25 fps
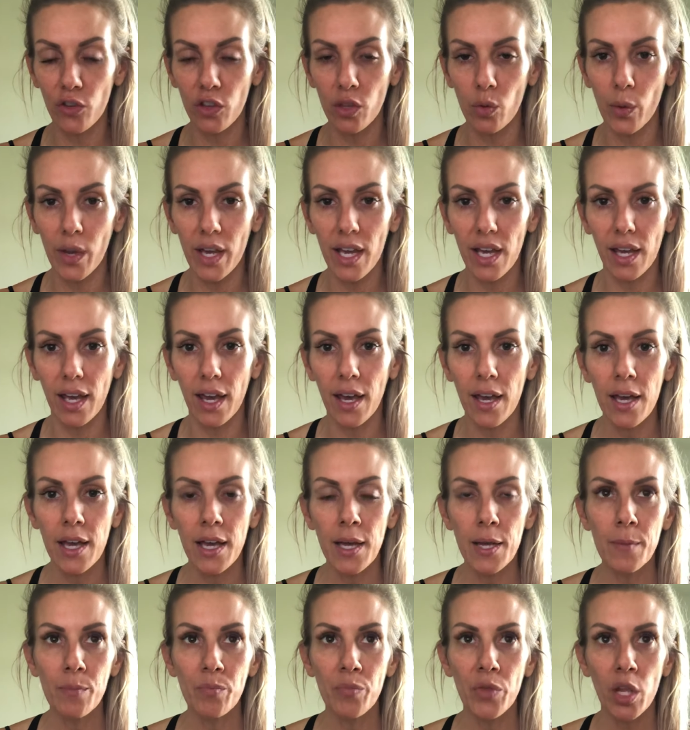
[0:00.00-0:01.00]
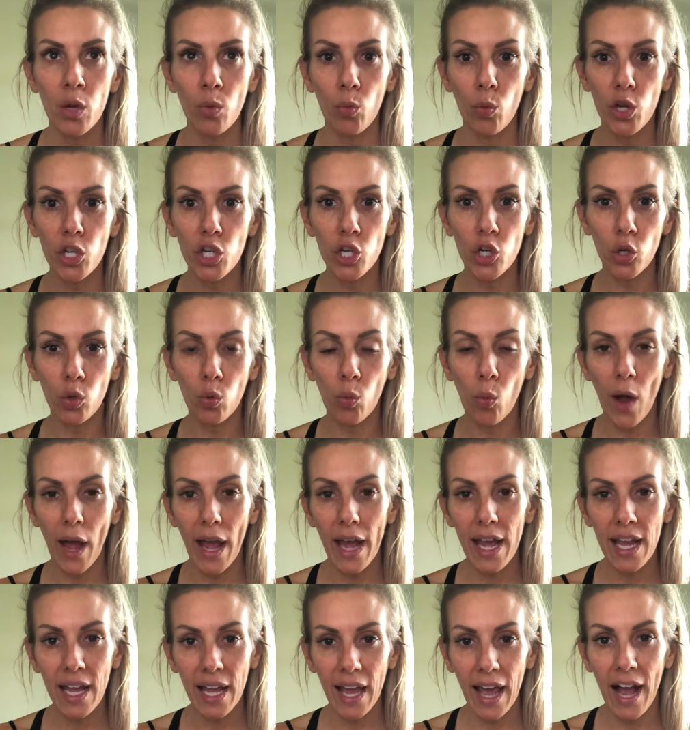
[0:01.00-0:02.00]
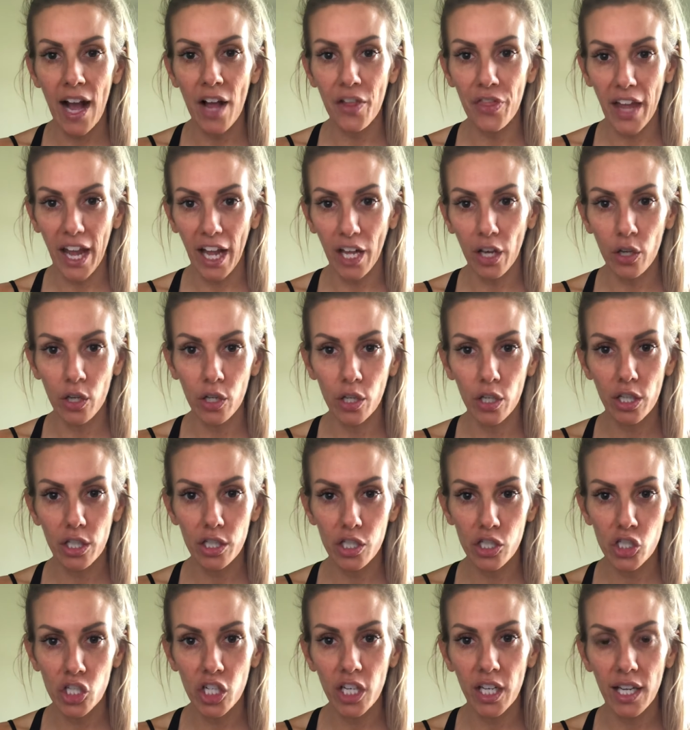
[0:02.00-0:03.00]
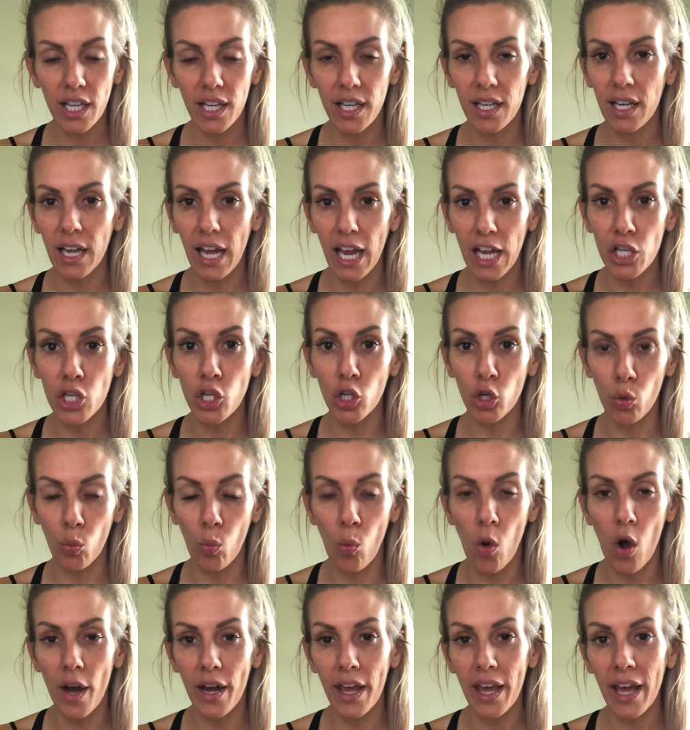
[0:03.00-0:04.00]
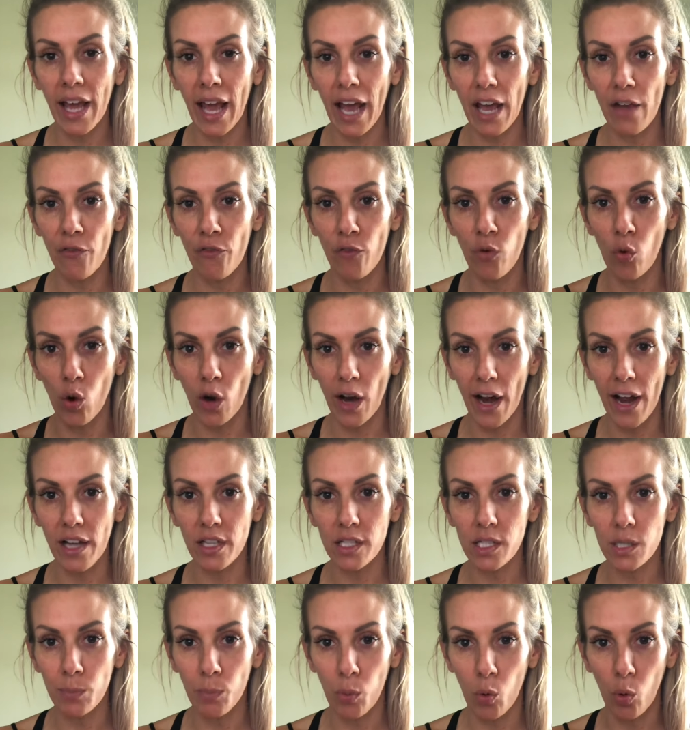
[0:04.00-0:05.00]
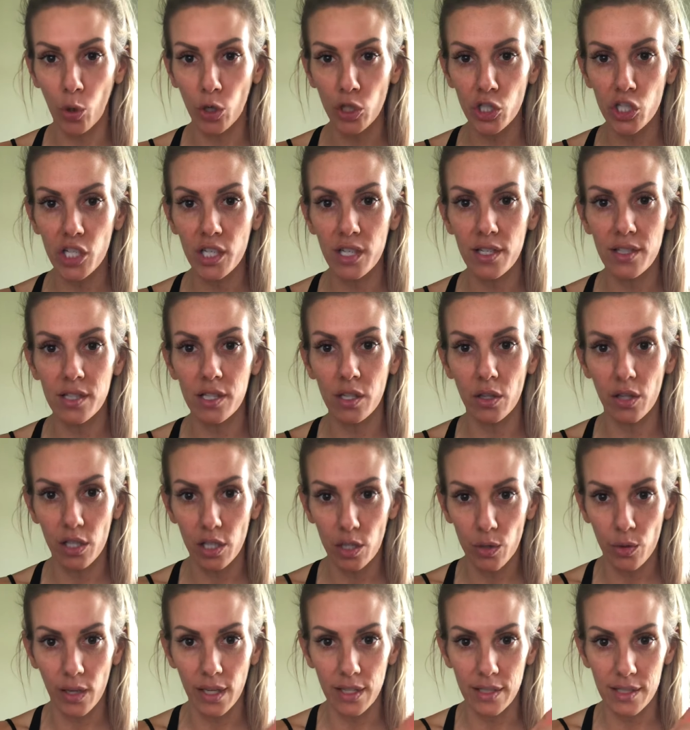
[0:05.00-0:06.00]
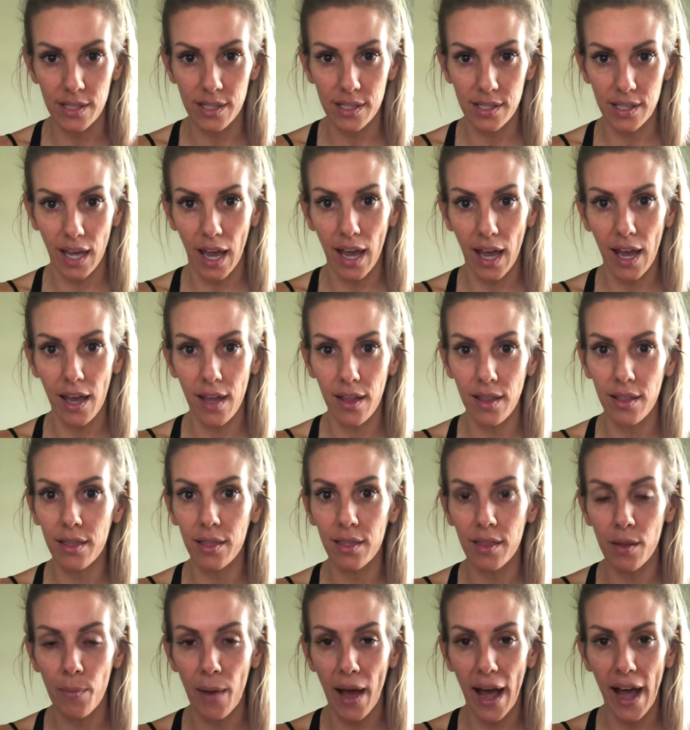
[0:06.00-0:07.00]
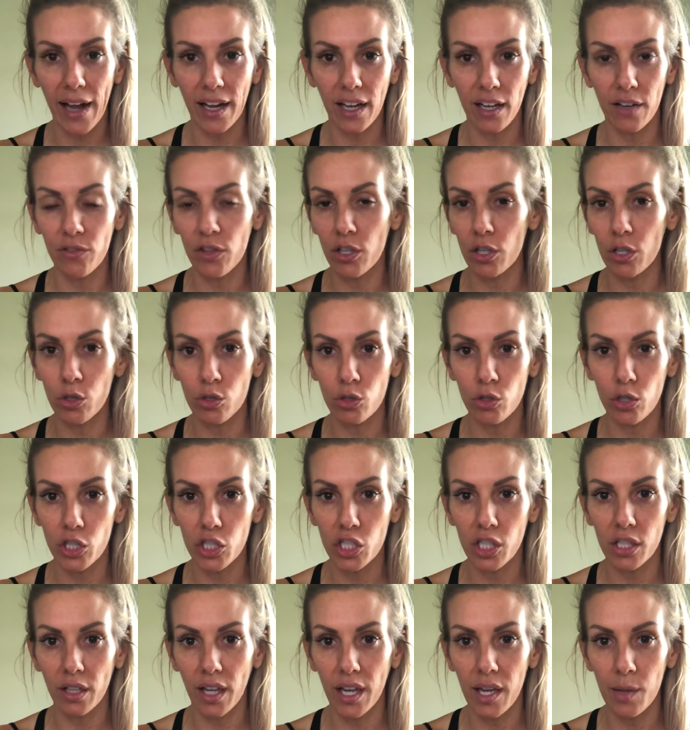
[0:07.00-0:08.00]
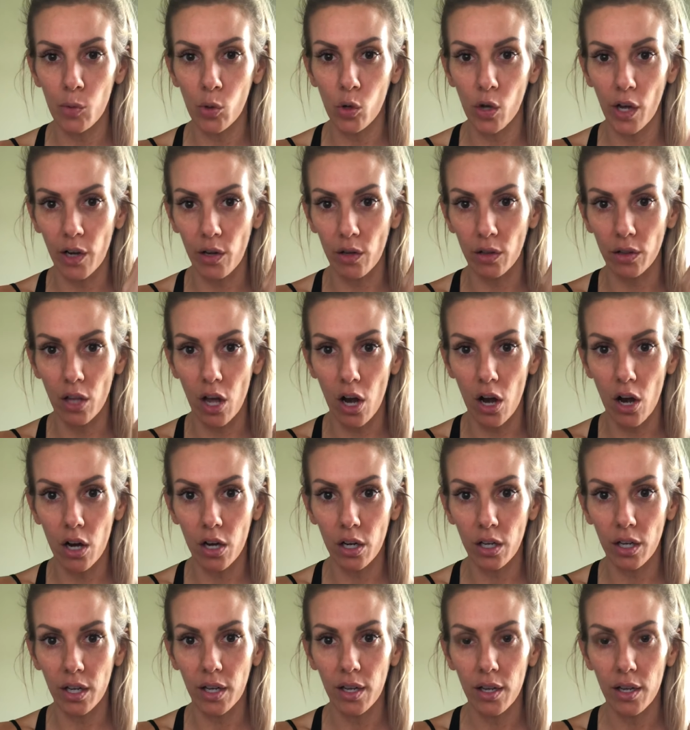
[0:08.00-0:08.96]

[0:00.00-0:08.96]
for the week, when you're weighing out that cooked chicken and you're wanting a 4-ounce portion so that you can scan the back of the nutrition label and log